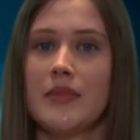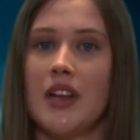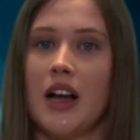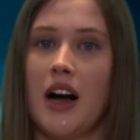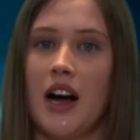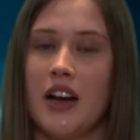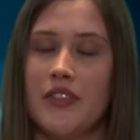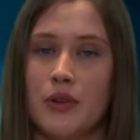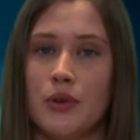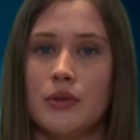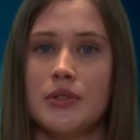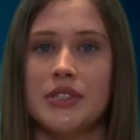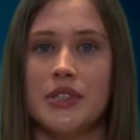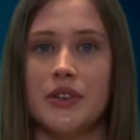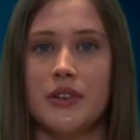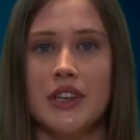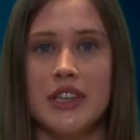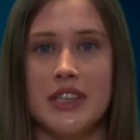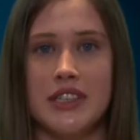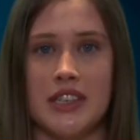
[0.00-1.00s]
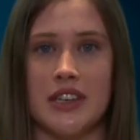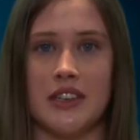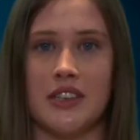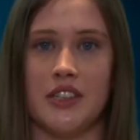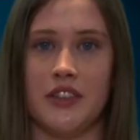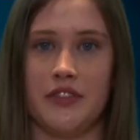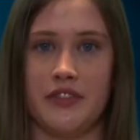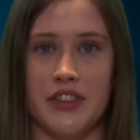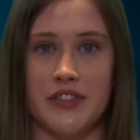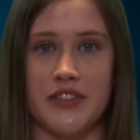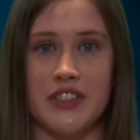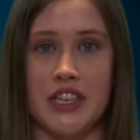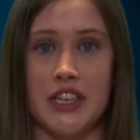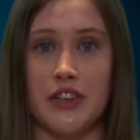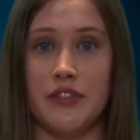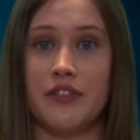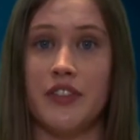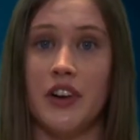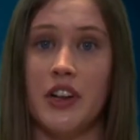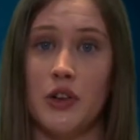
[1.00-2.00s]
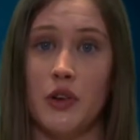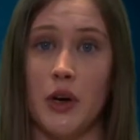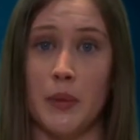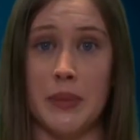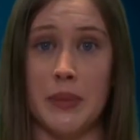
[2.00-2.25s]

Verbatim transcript: I've also conducted 15 follow-up